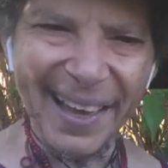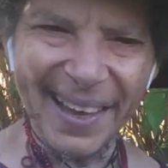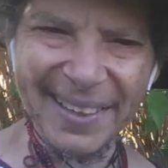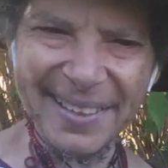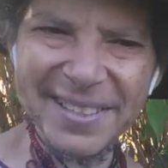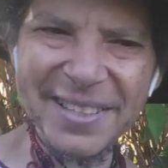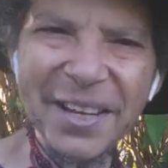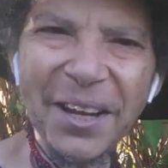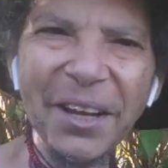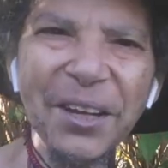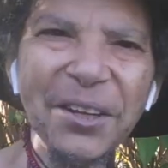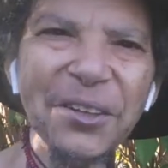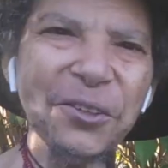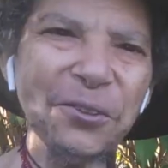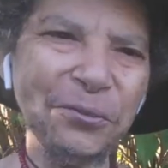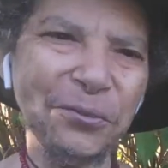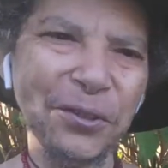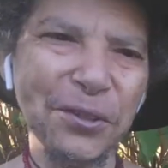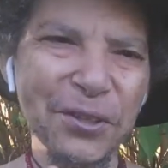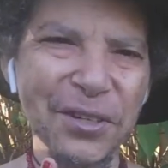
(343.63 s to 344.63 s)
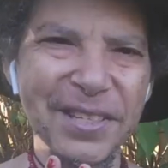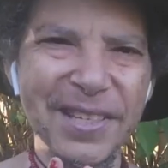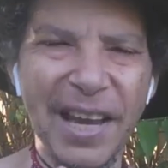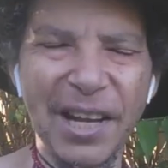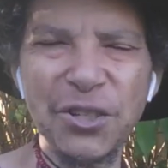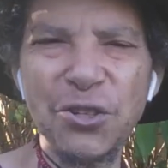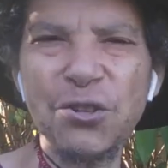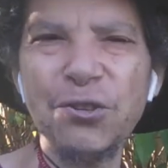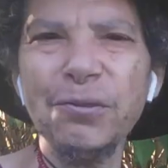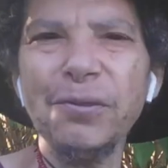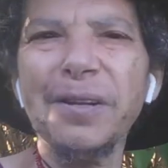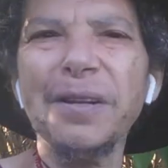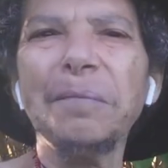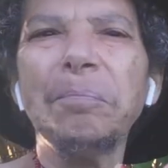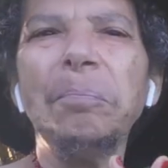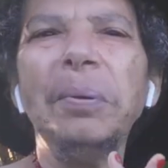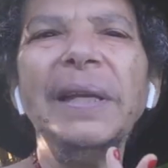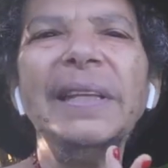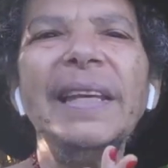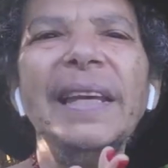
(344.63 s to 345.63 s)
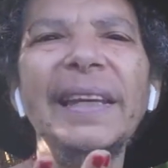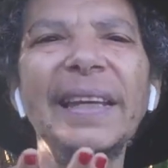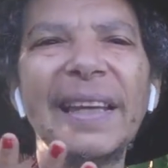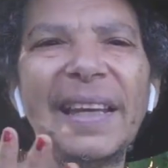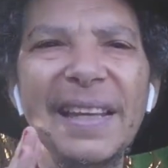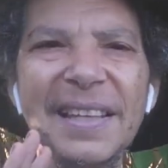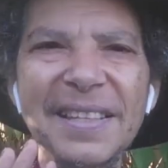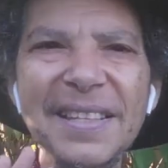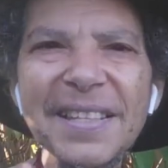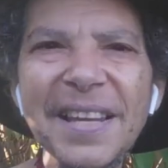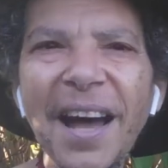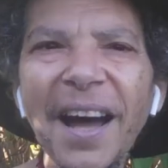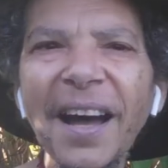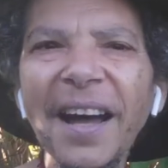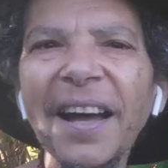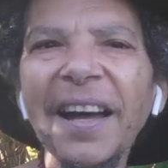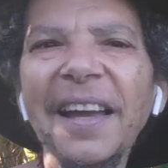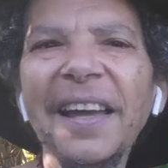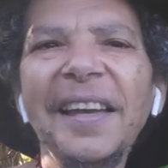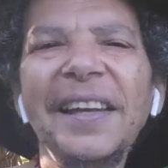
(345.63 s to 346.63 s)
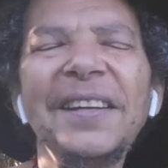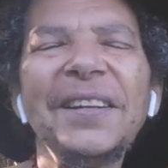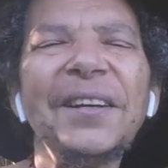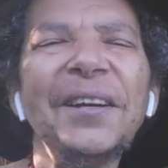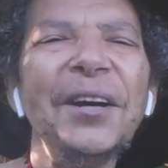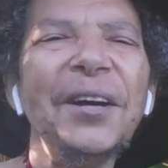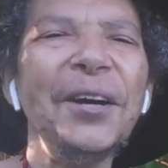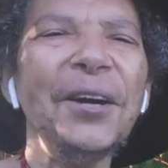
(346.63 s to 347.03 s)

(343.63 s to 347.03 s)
Inside of your sensual being, inside